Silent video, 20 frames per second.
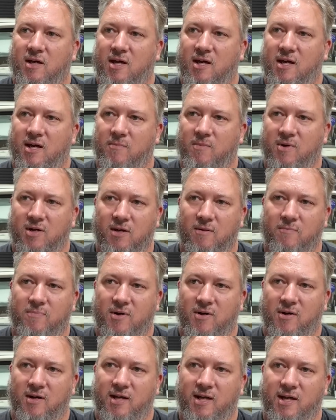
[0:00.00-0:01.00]
I've got to
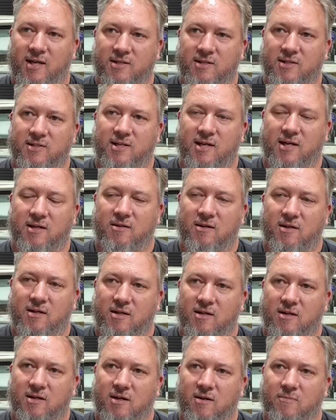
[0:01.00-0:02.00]
buy, as I said,
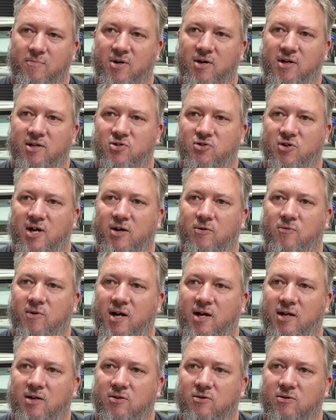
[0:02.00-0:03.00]
I've got to buy drag
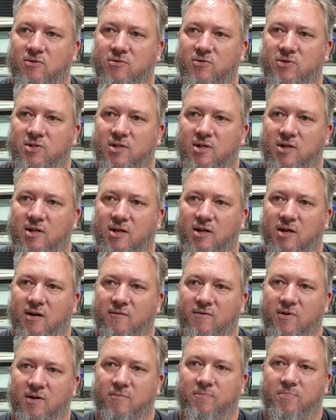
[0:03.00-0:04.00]
radials.
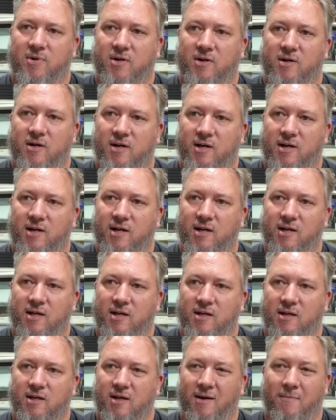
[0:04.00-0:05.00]

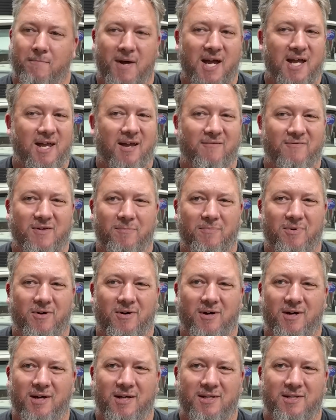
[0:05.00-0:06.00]
I may have to
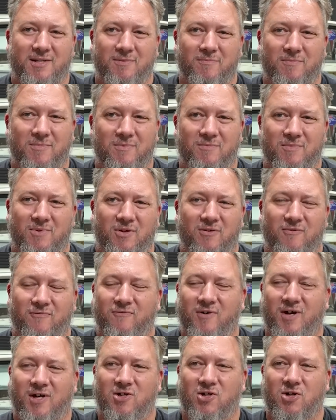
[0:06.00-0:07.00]
buy some new
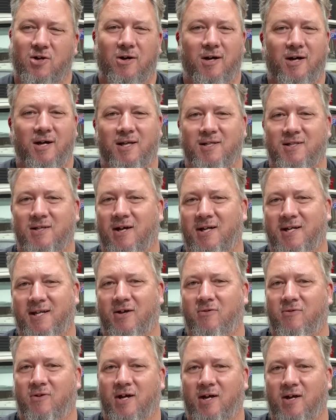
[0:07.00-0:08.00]
front tyres, I
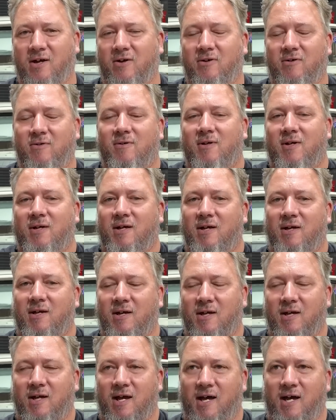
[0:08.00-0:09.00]
don't know.
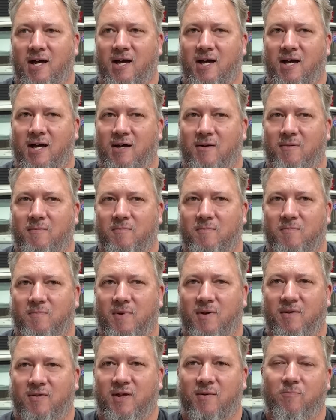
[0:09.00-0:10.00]

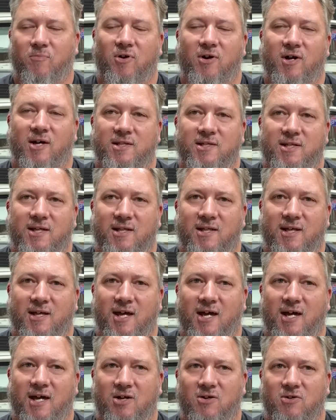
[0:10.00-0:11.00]
I think Brian said the
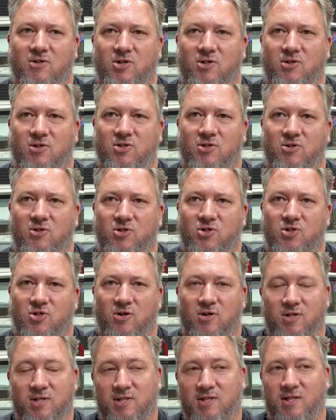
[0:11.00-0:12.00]
car could use new
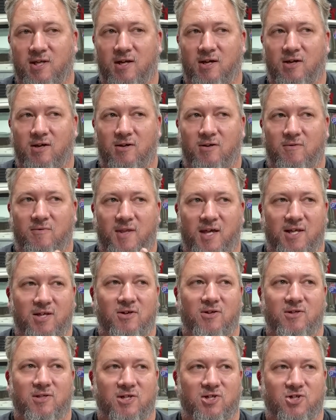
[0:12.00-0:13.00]
shocks, so they
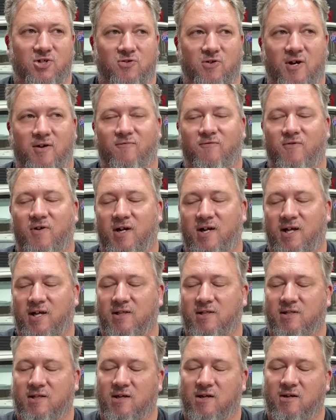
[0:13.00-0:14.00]
use a strut front
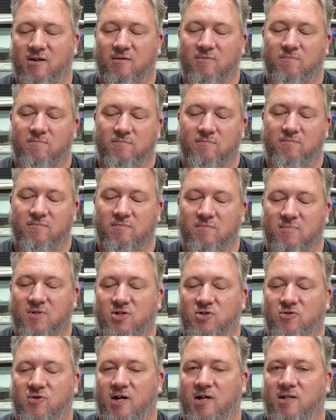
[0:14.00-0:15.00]
end, so
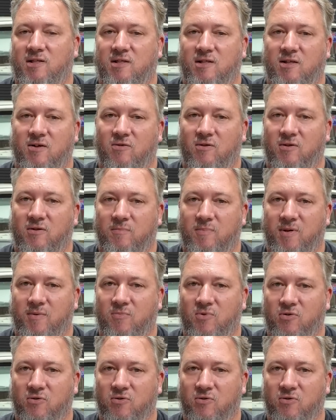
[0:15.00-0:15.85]
struts, they're a little bit